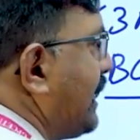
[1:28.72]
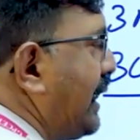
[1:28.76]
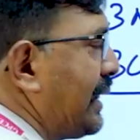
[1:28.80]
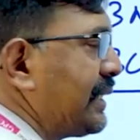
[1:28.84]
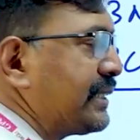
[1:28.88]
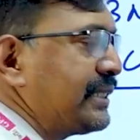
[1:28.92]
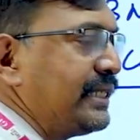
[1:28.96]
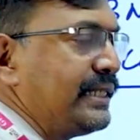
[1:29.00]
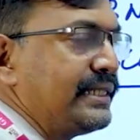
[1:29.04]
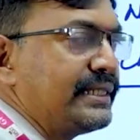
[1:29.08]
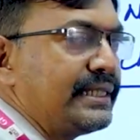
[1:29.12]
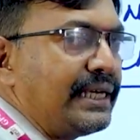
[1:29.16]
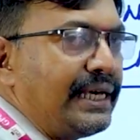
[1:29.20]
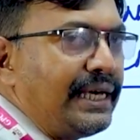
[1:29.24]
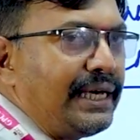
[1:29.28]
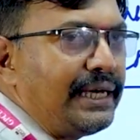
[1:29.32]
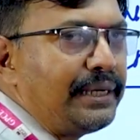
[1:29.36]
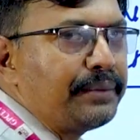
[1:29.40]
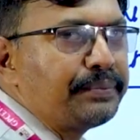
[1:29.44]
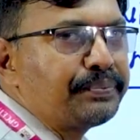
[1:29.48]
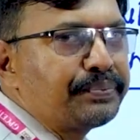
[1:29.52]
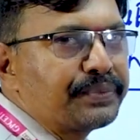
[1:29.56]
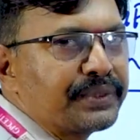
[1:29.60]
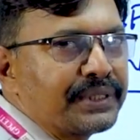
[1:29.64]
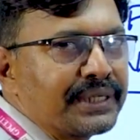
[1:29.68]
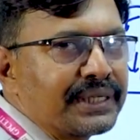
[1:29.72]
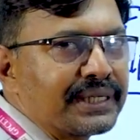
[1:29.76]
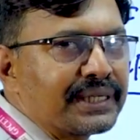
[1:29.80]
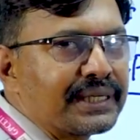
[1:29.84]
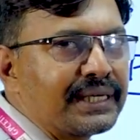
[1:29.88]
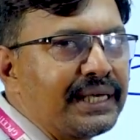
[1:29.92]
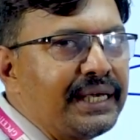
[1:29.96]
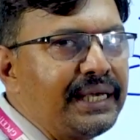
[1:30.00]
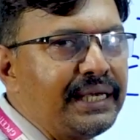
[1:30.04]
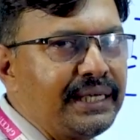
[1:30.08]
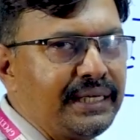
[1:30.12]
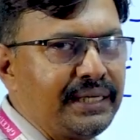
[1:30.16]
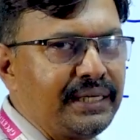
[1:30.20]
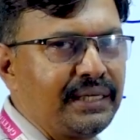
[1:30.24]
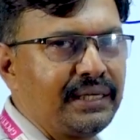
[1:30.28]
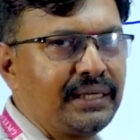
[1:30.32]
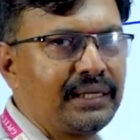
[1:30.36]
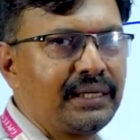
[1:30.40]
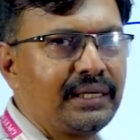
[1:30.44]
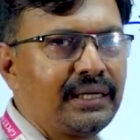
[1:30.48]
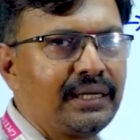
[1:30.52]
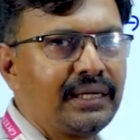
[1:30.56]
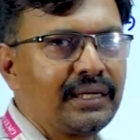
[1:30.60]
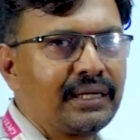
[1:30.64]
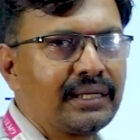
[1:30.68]
X is a key,
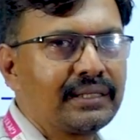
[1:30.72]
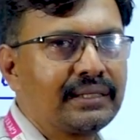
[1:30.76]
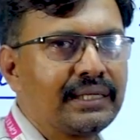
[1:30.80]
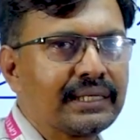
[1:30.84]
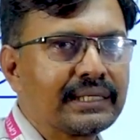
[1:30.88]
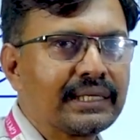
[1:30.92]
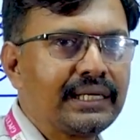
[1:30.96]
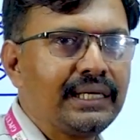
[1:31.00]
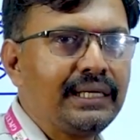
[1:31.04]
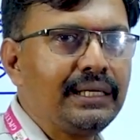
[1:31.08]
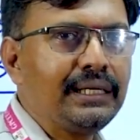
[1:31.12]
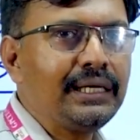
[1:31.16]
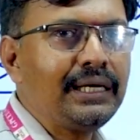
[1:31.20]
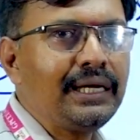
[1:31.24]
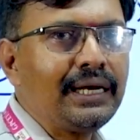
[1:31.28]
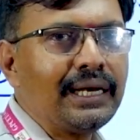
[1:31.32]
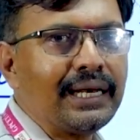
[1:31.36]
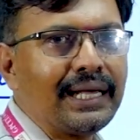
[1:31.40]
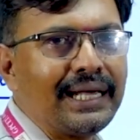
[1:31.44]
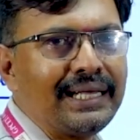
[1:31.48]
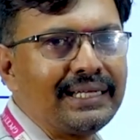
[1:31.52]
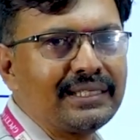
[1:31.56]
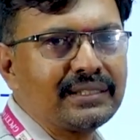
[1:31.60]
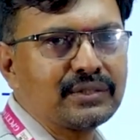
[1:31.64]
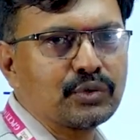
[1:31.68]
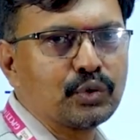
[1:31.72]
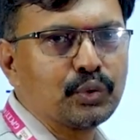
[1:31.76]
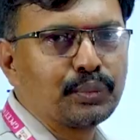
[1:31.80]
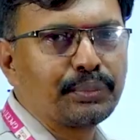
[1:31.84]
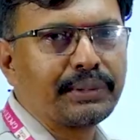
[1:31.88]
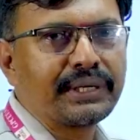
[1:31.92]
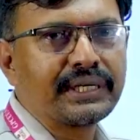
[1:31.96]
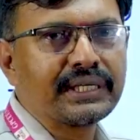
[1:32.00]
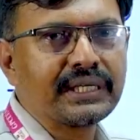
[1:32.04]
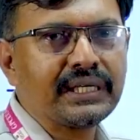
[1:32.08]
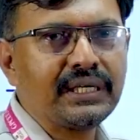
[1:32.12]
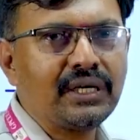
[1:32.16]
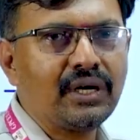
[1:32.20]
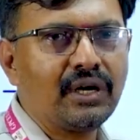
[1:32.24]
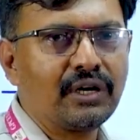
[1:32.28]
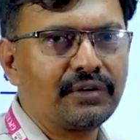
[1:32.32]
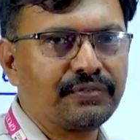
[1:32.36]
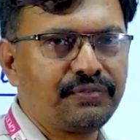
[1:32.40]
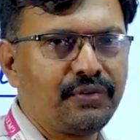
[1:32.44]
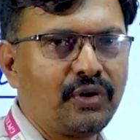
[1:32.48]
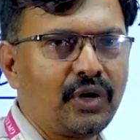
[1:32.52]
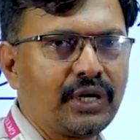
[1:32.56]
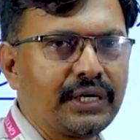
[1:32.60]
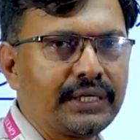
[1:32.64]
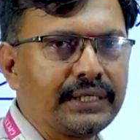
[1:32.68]
the key like super key or
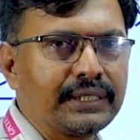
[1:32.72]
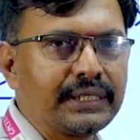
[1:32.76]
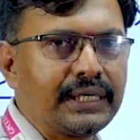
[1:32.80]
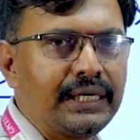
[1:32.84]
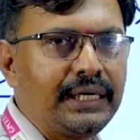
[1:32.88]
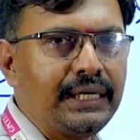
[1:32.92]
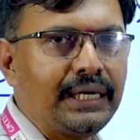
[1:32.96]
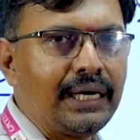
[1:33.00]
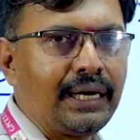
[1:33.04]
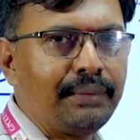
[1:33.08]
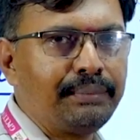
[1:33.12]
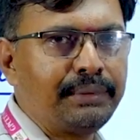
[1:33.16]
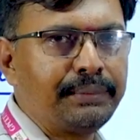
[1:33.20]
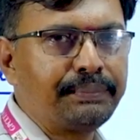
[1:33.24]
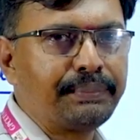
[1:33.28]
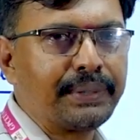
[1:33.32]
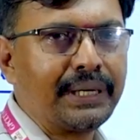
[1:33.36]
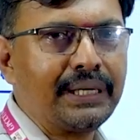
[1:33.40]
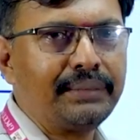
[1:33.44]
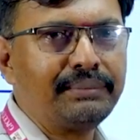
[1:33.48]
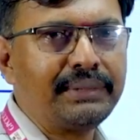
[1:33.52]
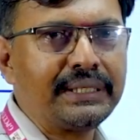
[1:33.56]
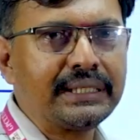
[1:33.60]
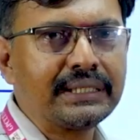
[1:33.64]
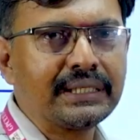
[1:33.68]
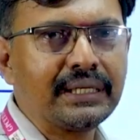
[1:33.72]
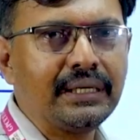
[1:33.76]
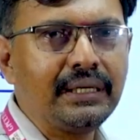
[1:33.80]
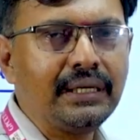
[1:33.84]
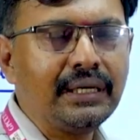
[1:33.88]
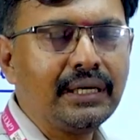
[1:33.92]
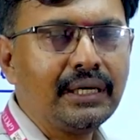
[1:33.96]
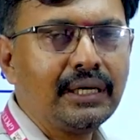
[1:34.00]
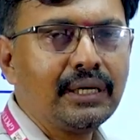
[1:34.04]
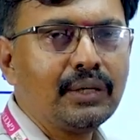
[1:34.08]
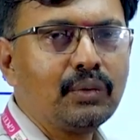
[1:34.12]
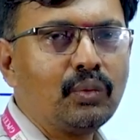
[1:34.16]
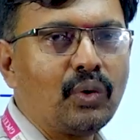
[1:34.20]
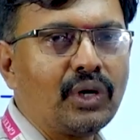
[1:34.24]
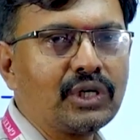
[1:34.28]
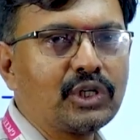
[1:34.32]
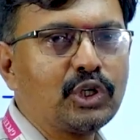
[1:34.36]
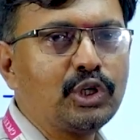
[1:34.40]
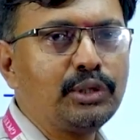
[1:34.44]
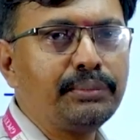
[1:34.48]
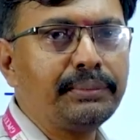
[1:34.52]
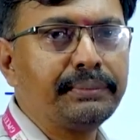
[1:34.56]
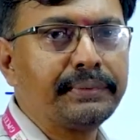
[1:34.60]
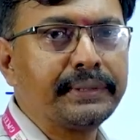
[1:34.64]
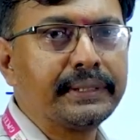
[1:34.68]
foreign key, primary key,
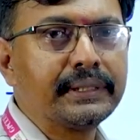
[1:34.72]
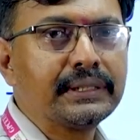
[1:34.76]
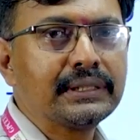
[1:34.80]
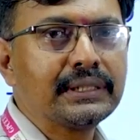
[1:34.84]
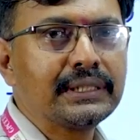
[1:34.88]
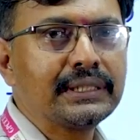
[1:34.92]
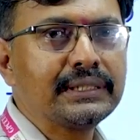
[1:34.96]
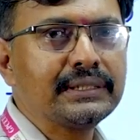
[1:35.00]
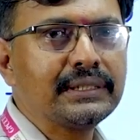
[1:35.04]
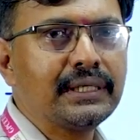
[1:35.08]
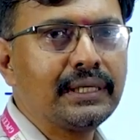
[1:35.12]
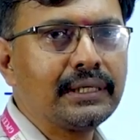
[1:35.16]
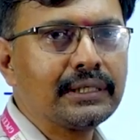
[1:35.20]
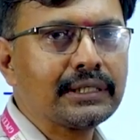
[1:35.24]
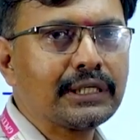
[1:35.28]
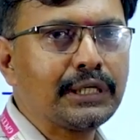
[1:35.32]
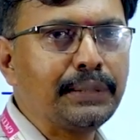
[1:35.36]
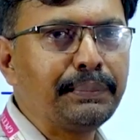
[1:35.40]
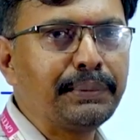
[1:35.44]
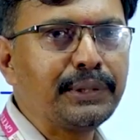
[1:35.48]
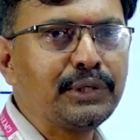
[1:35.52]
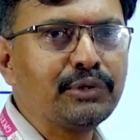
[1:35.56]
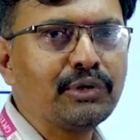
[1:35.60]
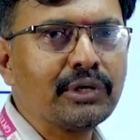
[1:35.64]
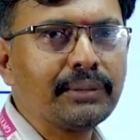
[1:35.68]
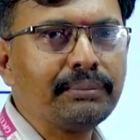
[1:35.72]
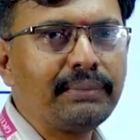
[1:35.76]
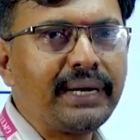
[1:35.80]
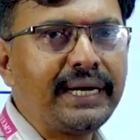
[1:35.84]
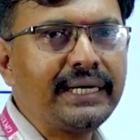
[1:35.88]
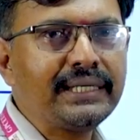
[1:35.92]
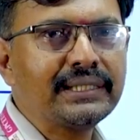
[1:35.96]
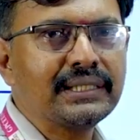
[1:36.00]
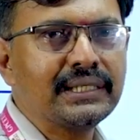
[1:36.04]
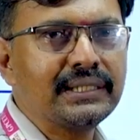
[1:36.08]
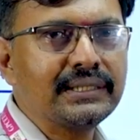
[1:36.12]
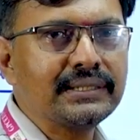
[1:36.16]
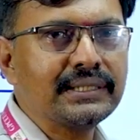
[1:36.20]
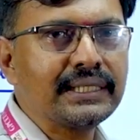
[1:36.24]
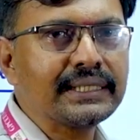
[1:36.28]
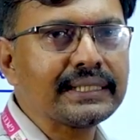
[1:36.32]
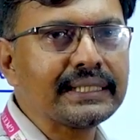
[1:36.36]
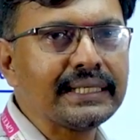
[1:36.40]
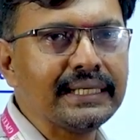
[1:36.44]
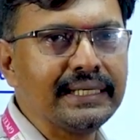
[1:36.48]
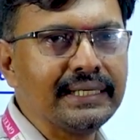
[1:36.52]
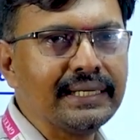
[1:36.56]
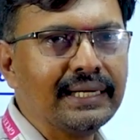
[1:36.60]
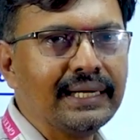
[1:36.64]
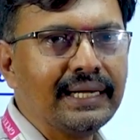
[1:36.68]
whatever it may be, that is a, keep in your mind, that is a
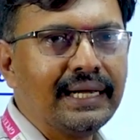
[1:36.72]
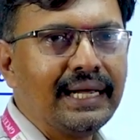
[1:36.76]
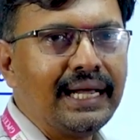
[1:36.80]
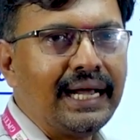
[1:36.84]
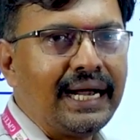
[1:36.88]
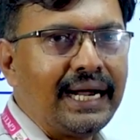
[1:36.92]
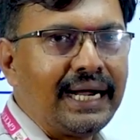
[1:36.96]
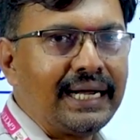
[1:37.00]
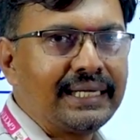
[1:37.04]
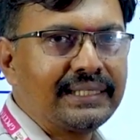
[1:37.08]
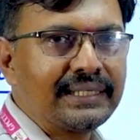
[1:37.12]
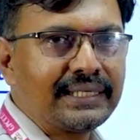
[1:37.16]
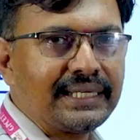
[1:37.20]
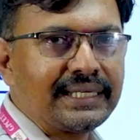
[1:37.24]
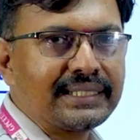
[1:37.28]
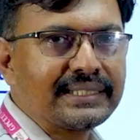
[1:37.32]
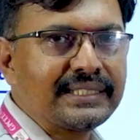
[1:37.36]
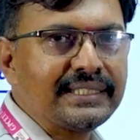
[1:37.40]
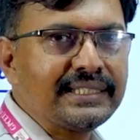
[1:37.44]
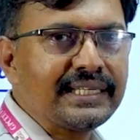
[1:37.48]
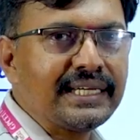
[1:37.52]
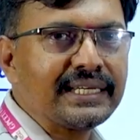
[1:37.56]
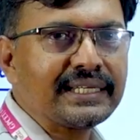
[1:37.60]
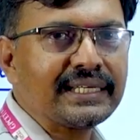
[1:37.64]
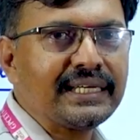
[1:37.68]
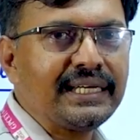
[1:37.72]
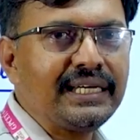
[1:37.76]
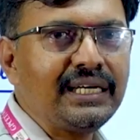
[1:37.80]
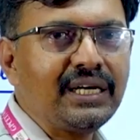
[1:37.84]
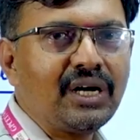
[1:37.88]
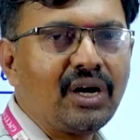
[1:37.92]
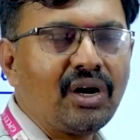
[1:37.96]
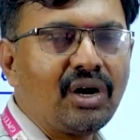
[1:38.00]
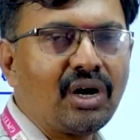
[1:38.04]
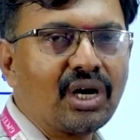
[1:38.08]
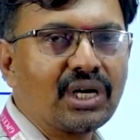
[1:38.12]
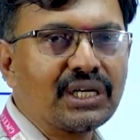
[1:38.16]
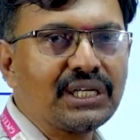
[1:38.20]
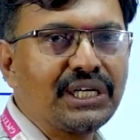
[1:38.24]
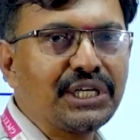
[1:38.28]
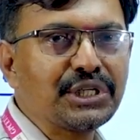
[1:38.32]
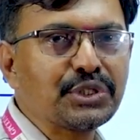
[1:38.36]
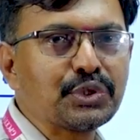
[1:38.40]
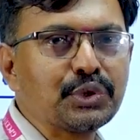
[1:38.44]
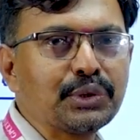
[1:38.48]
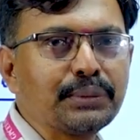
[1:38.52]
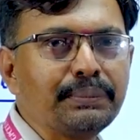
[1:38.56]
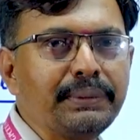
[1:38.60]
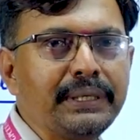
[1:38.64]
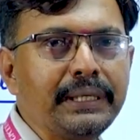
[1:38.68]
key. Either X is a key or A
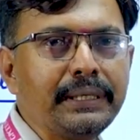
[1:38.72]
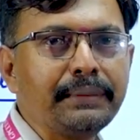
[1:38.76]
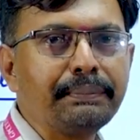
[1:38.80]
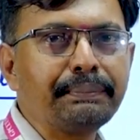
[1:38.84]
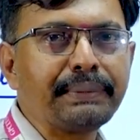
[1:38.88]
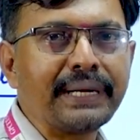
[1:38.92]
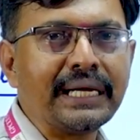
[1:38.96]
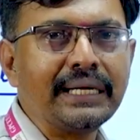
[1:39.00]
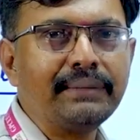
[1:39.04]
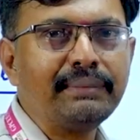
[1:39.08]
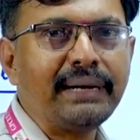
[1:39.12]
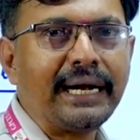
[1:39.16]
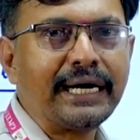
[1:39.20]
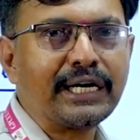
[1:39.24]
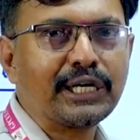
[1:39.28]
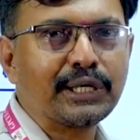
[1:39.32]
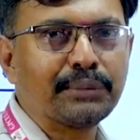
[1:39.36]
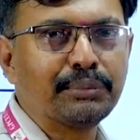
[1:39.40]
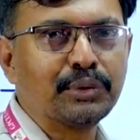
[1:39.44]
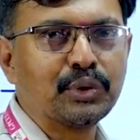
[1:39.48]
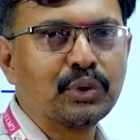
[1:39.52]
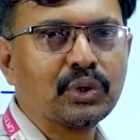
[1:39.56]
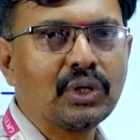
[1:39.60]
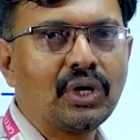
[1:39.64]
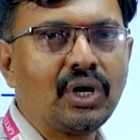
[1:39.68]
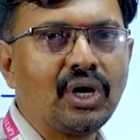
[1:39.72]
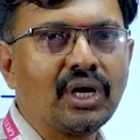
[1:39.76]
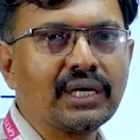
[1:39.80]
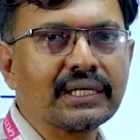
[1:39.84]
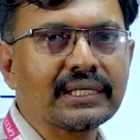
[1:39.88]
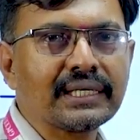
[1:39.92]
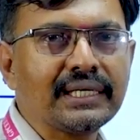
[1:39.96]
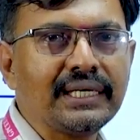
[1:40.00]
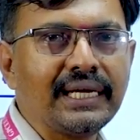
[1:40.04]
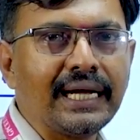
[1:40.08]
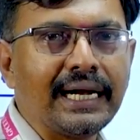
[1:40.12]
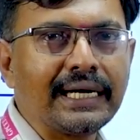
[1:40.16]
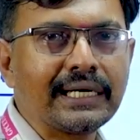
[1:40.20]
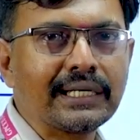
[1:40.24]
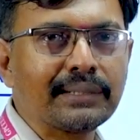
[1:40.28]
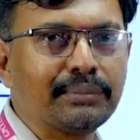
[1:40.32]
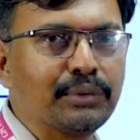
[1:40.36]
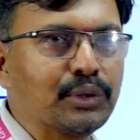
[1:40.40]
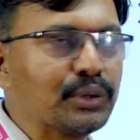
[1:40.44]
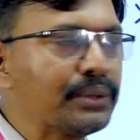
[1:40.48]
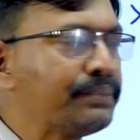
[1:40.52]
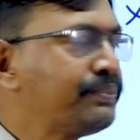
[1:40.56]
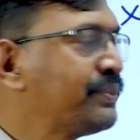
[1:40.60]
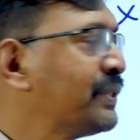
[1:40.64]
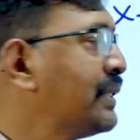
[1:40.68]
should be prime attribute or key
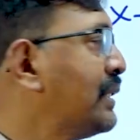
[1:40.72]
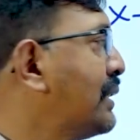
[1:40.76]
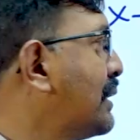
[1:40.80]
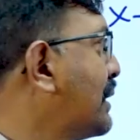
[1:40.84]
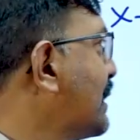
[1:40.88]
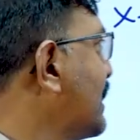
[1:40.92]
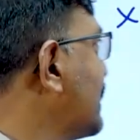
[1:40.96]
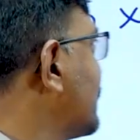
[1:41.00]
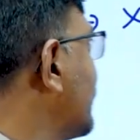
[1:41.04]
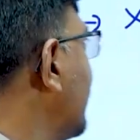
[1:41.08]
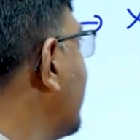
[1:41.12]
attribute, is